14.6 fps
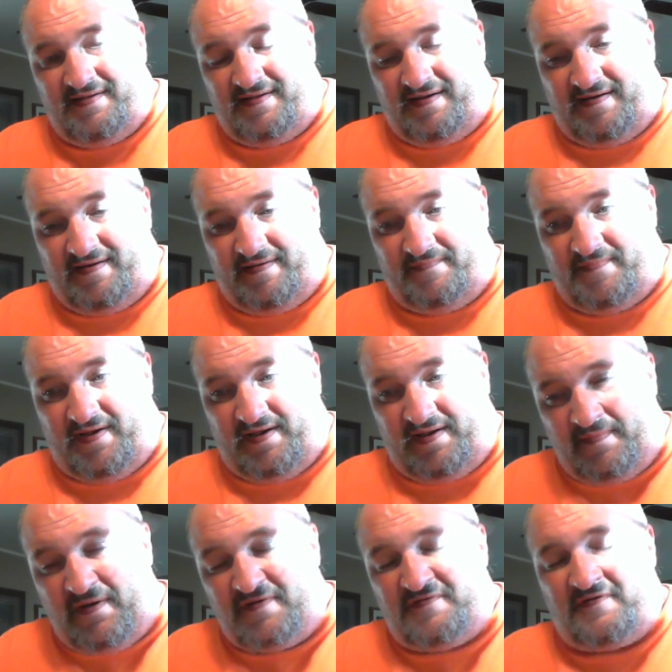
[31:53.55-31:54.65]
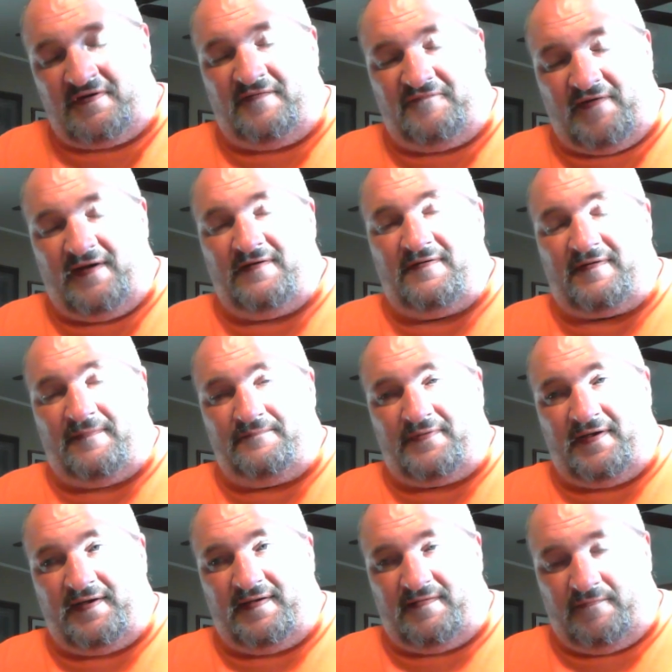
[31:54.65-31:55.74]
Um, and I'm also going to file a
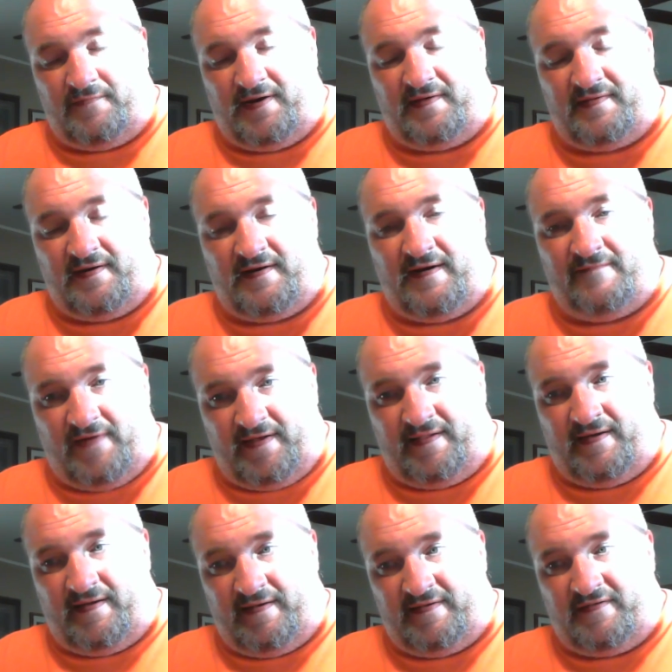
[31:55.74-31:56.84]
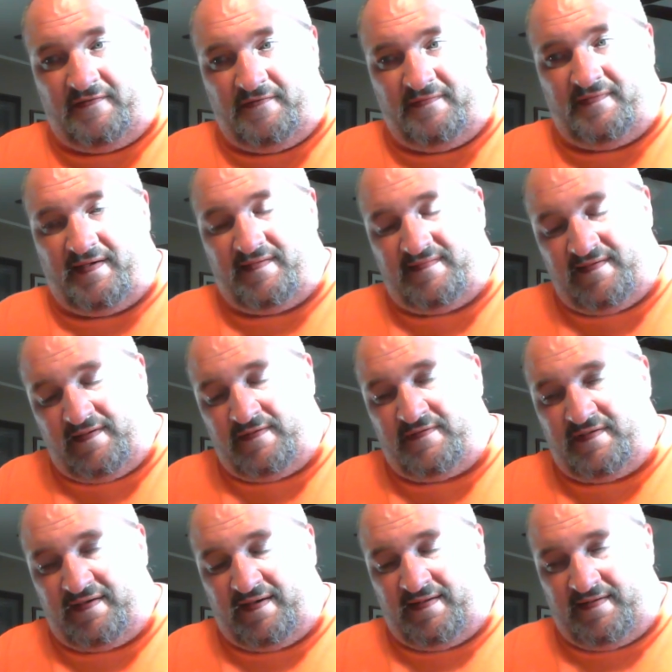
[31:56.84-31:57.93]
complaint right there at Valhalla too. That's the other
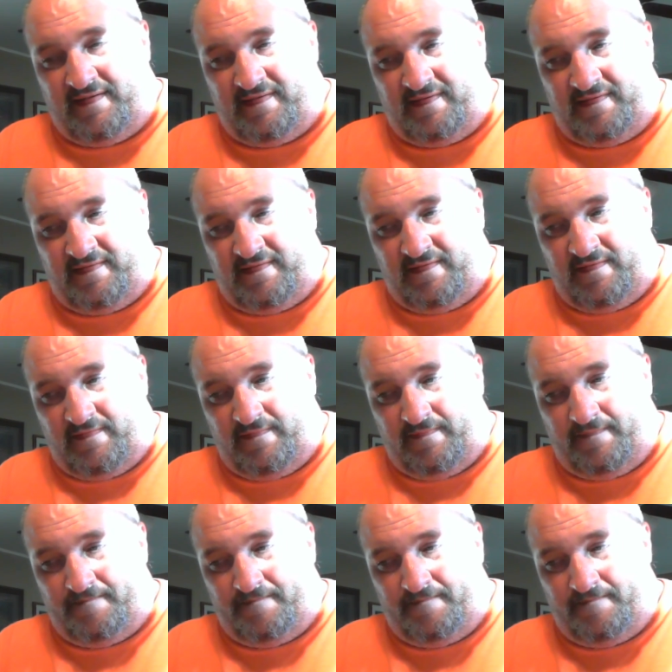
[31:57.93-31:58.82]
thing I needed to do.